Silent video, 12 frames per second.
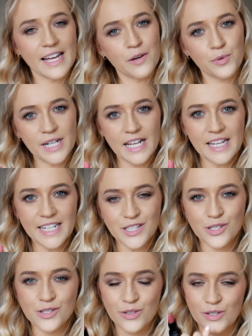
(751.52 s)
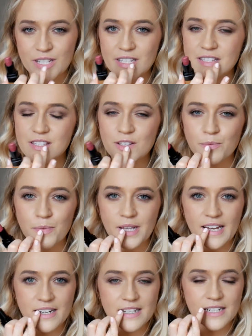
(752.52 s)
And what I like to do is to
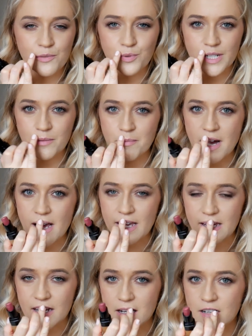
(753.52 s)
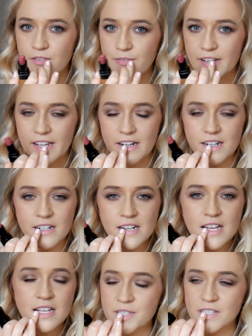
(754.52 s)
blend it with my finger,
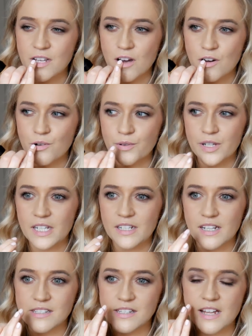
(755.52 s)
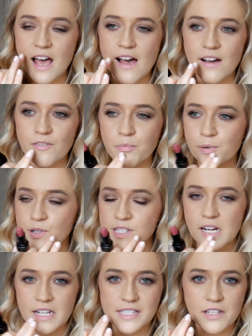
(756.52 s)
so it doesn't have
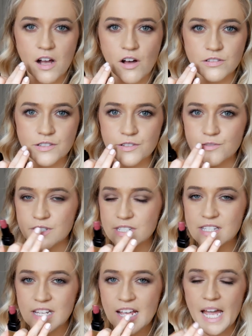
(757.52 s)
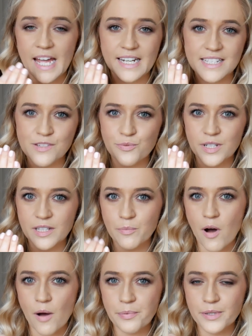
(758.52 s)
precise contours. And it's really
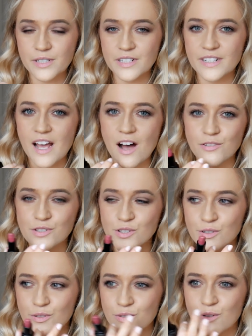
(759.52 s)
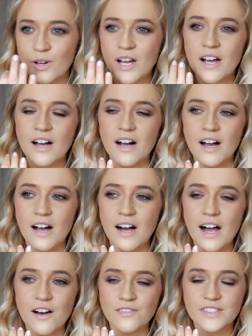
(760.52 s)
popular now to
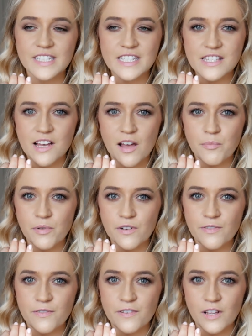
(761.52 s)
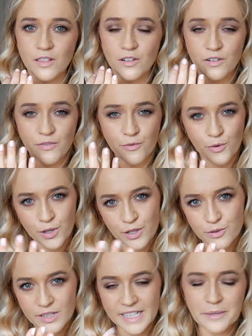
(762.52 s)
have this type of look for
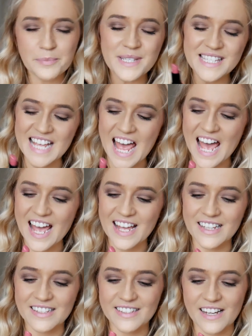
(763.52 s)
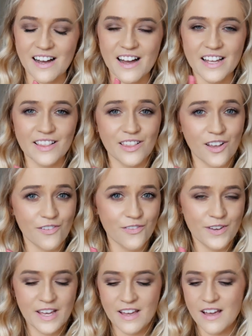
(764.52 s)
your lips, and I love
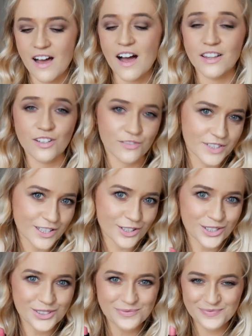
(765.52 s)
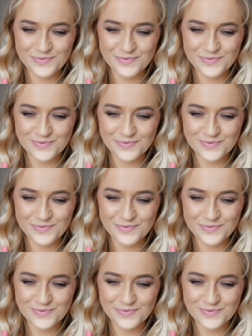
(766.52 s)
the look.